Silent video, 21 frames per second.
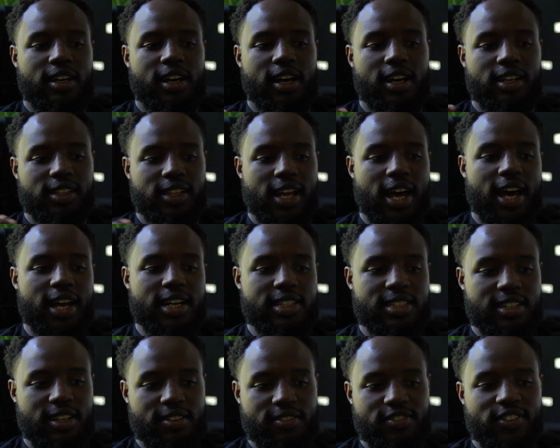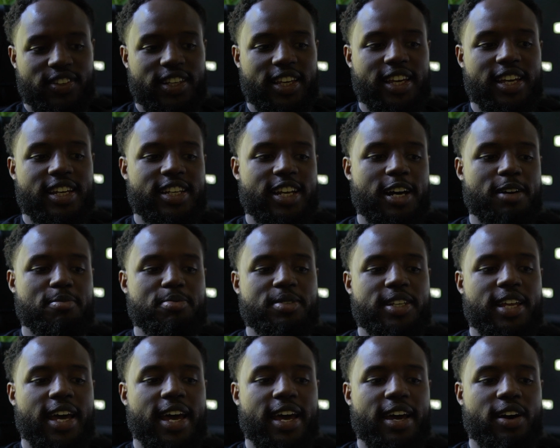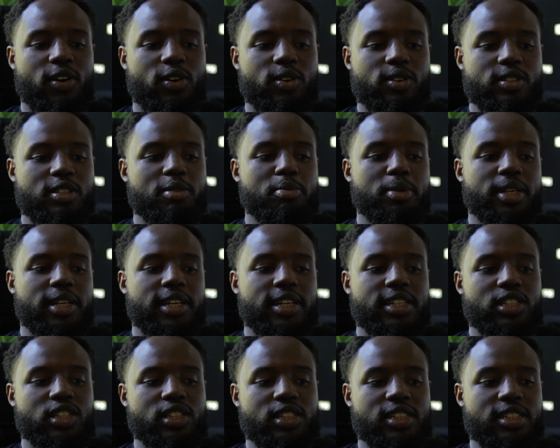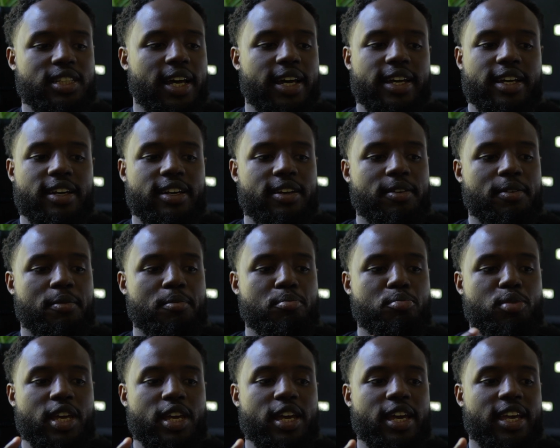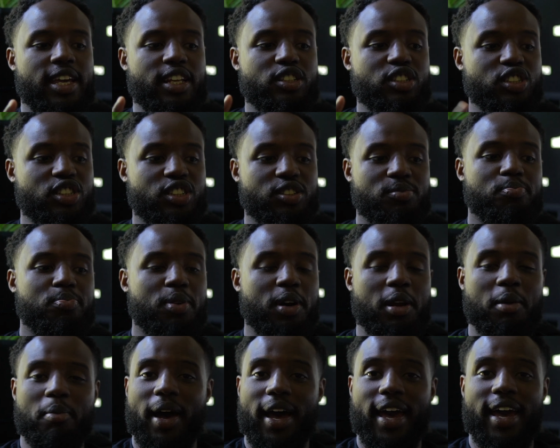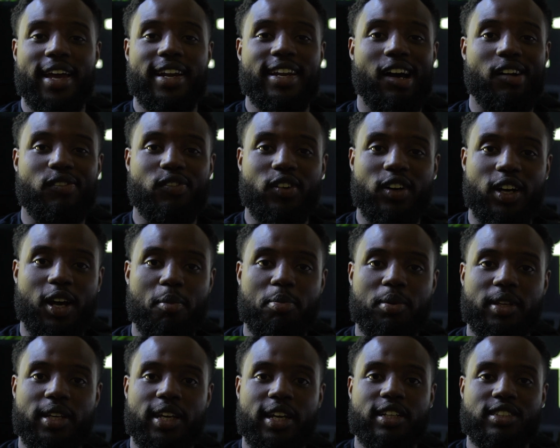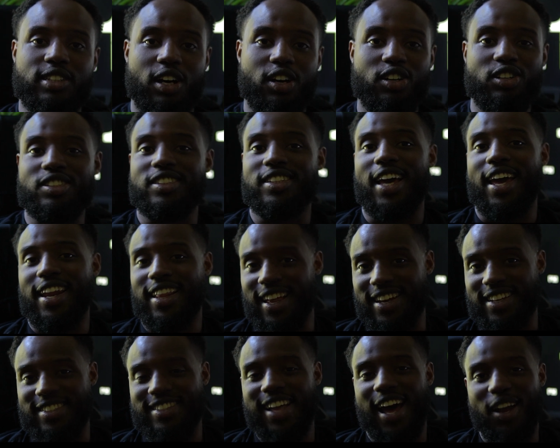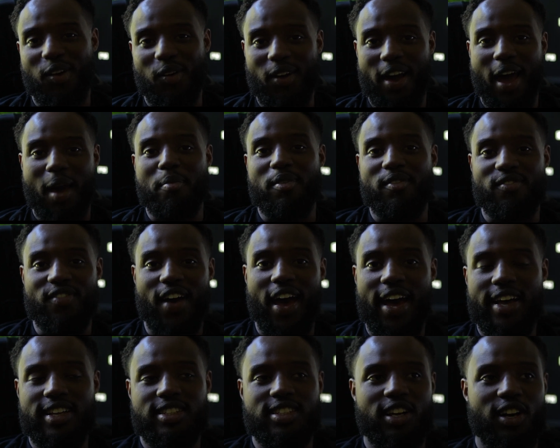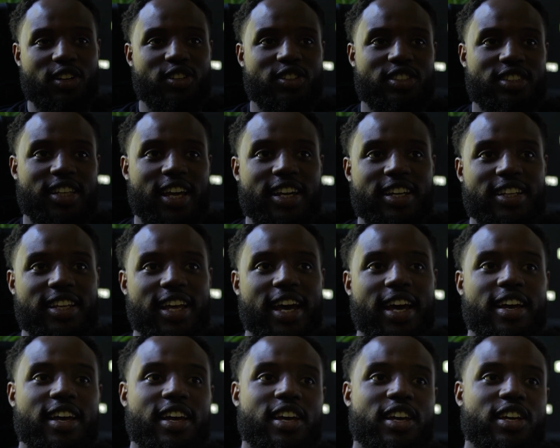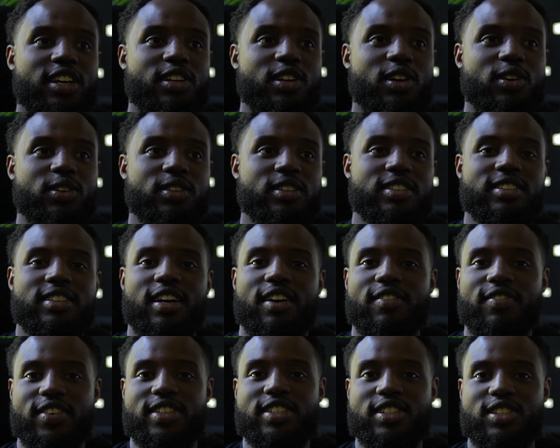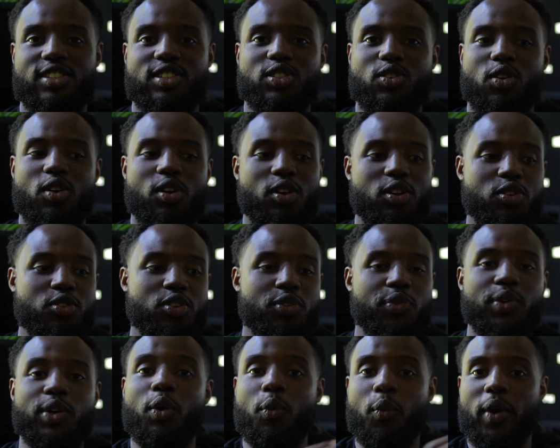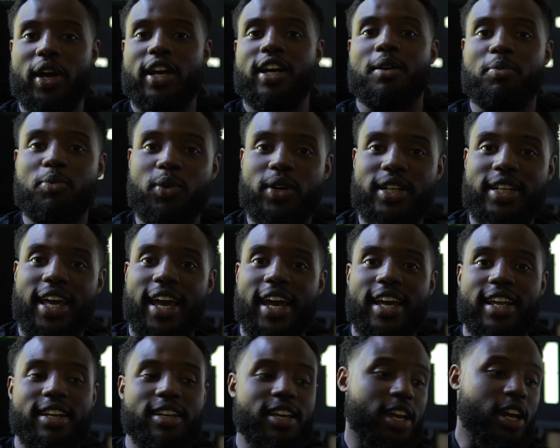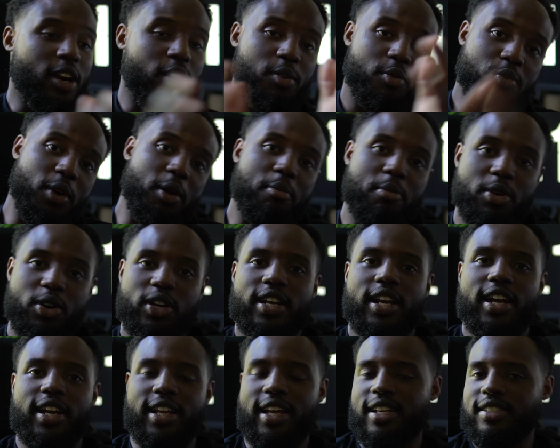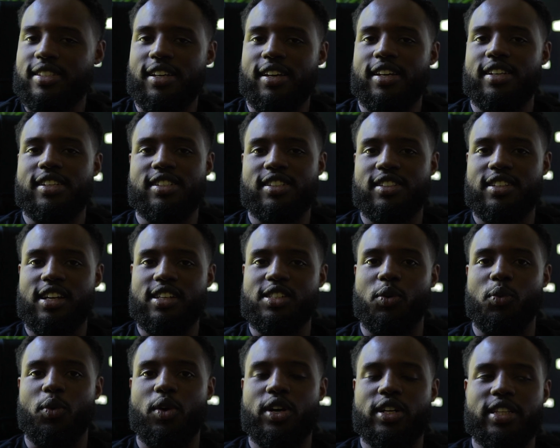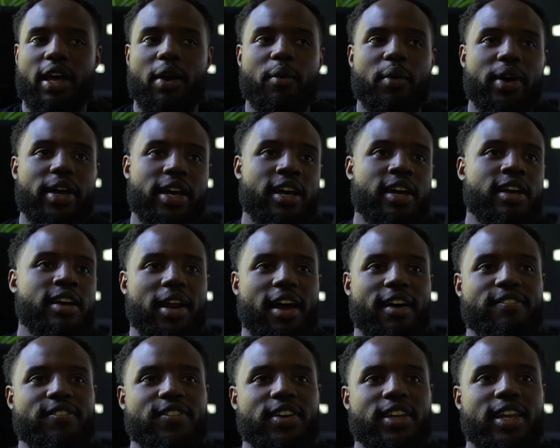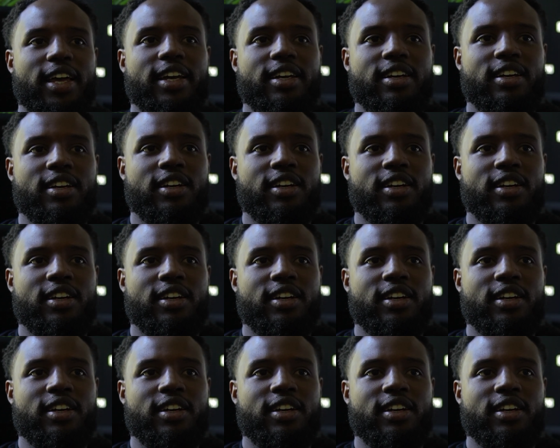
a lot of stuff leading up to that ultimately is just like me just putting my head down for a couple of years, understanding that it's not going to happen fast, understanding that, you know, this stuff isn't just going to, you know, we could wake up one day and here, we're a millionaire. That just doesn't work that way. And I feel like